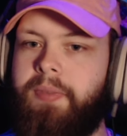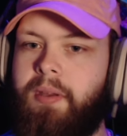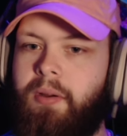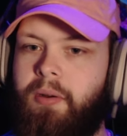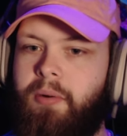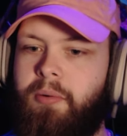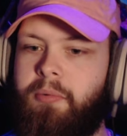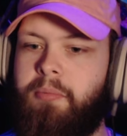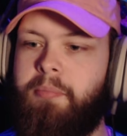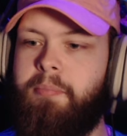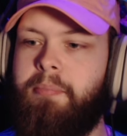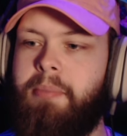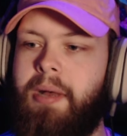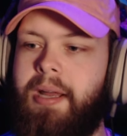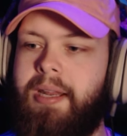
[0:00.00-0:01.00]
Oh,
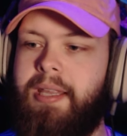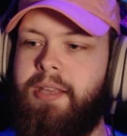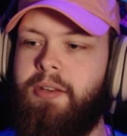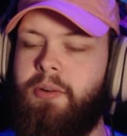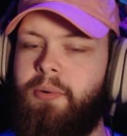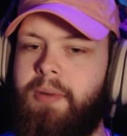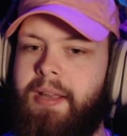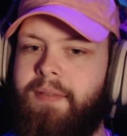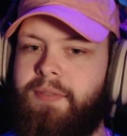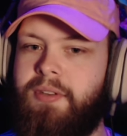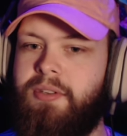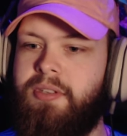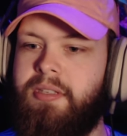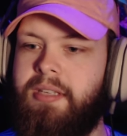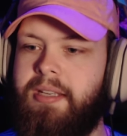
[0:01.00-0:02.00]
buddy, you don't have
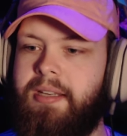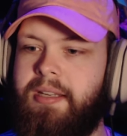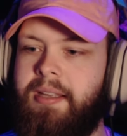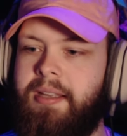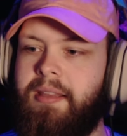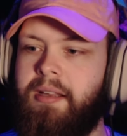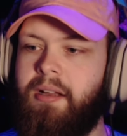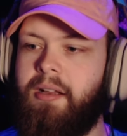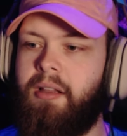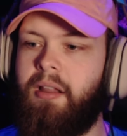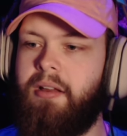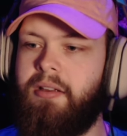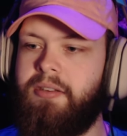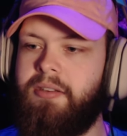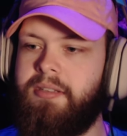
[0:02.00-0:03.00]
to sit in the
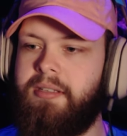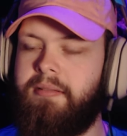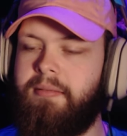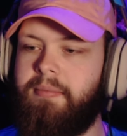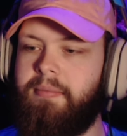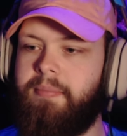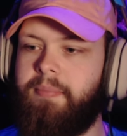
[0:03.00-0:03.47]
closet.